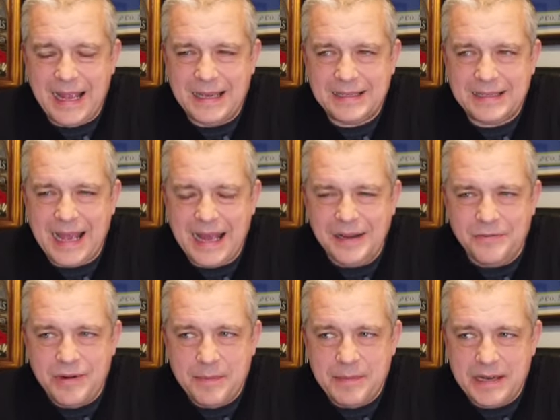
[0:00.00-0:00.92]
kind of
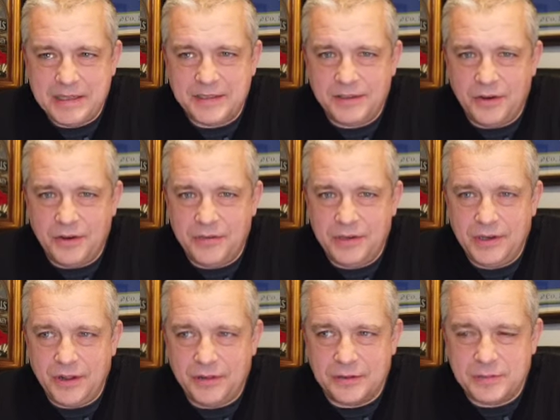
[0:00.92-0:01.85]
reminiscent of
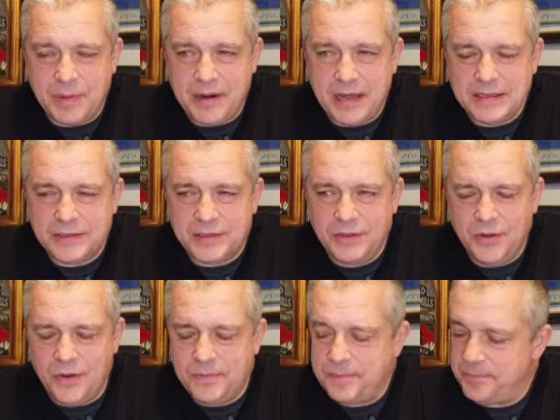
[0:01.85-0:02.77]
another spirit. It's not.
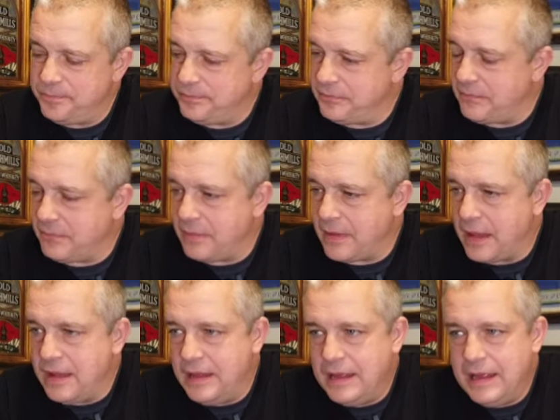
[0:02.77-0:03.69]

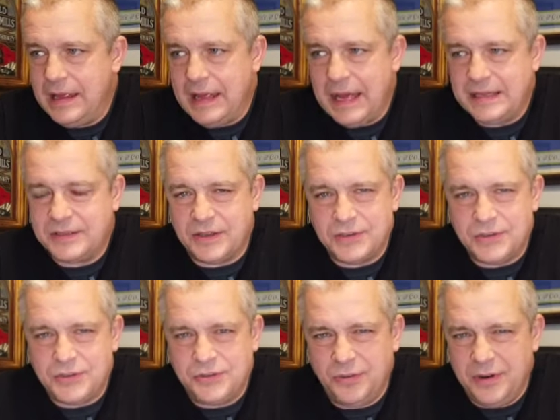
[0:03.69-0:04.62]
It's got
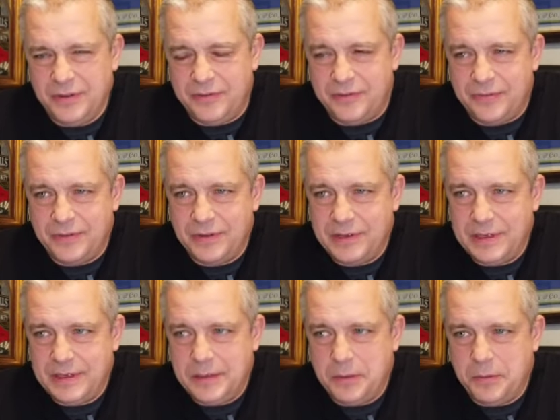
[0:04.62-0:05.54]
sort of
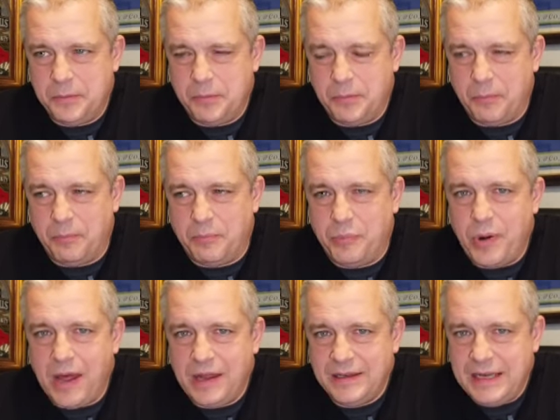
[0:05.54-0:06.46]

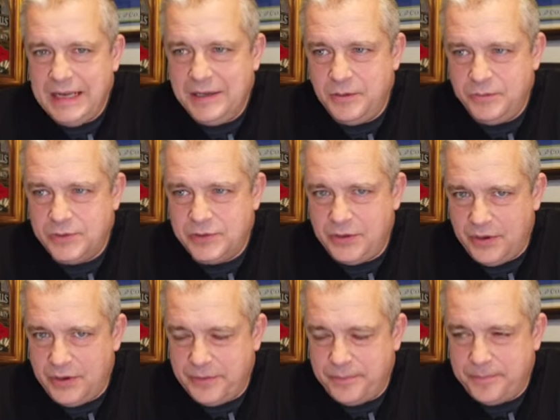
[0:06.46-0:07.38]
brandy notes to it.
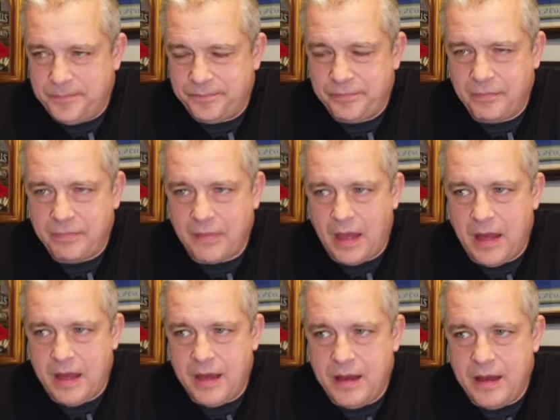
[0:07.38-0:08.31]

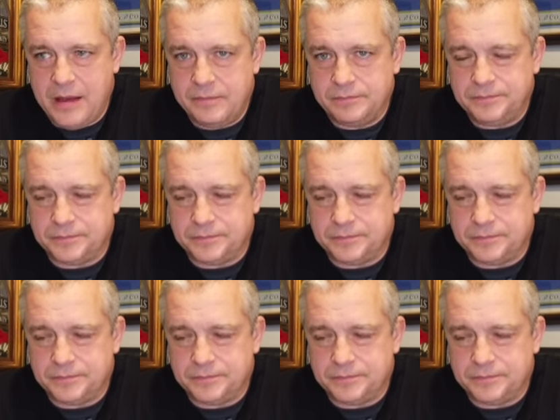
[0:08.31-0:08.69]
So